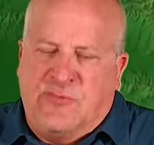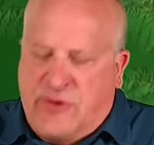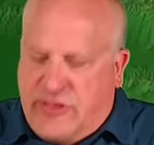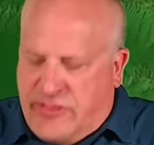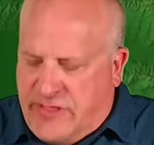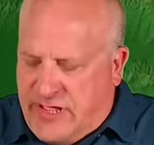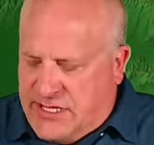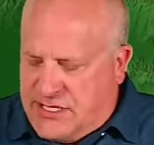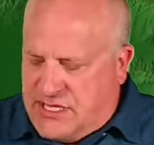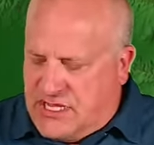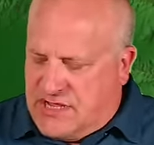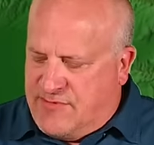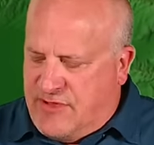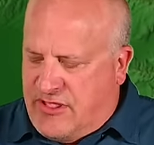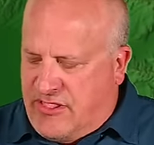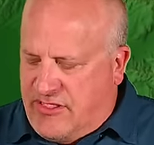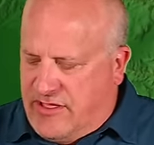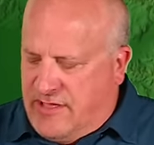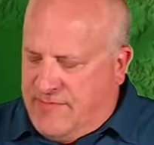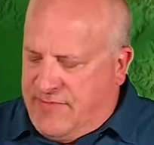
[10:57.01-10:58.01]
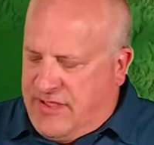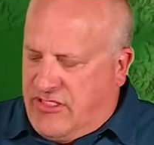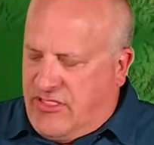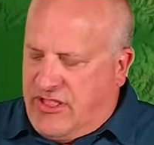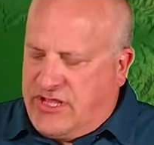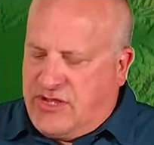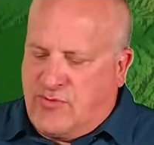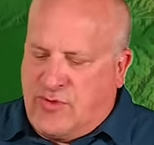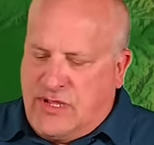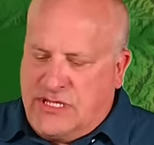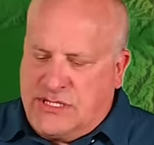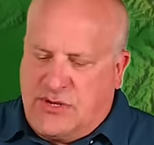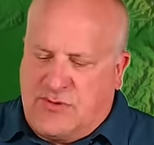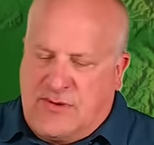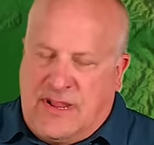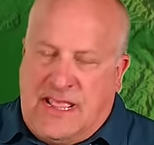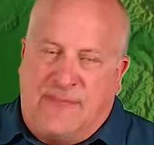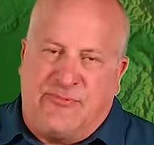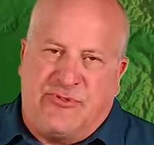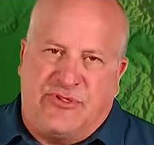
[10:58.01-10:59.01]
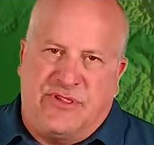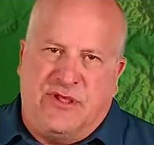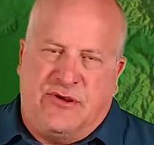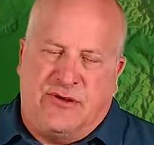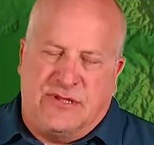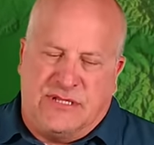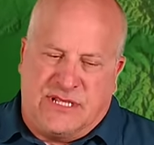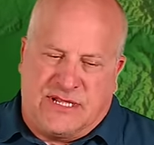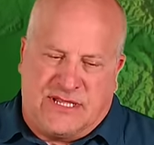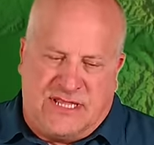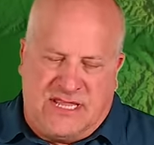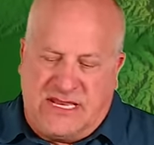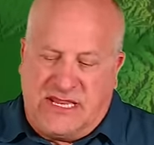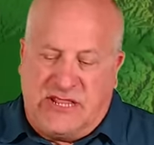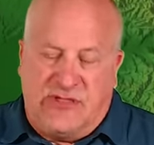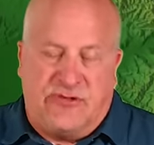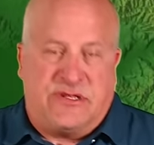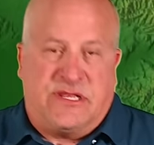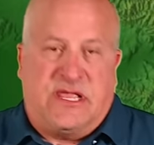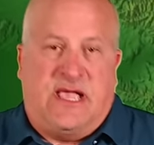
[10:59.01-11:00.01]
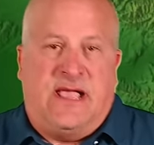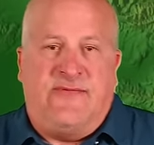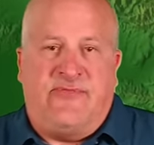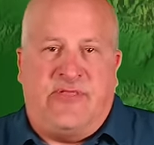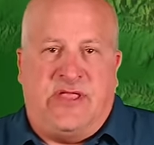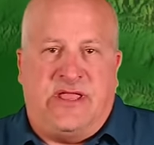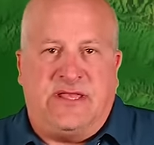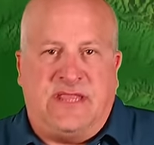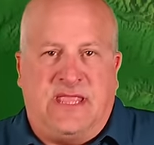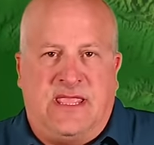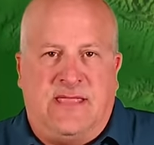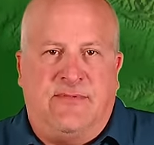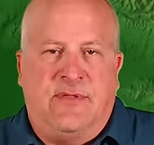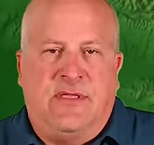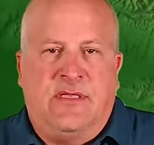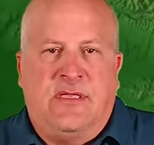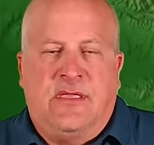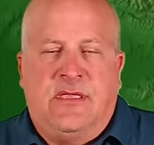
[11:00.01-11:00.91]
And one of the nice things about a bait like the Risto Wrap or the CR16, they don't dive that deep.